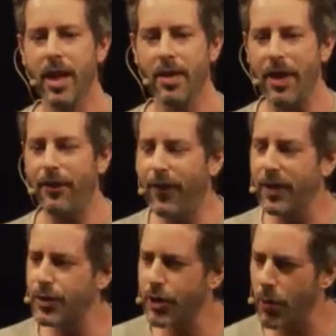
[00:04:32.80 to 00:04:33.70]
they
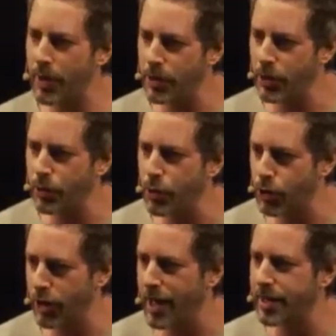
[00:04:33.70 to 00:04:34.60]
feel so
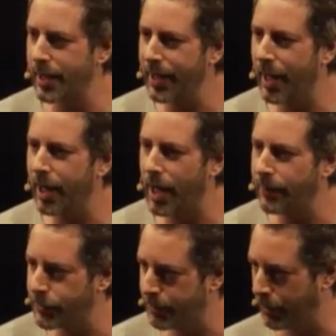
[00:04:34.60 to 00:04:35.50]
excruciatingly
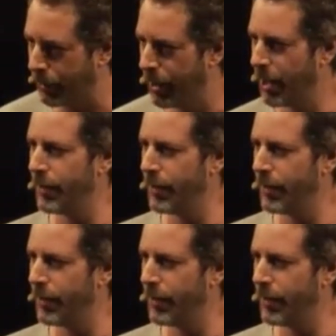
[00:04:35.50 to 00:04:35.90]
uncomfortable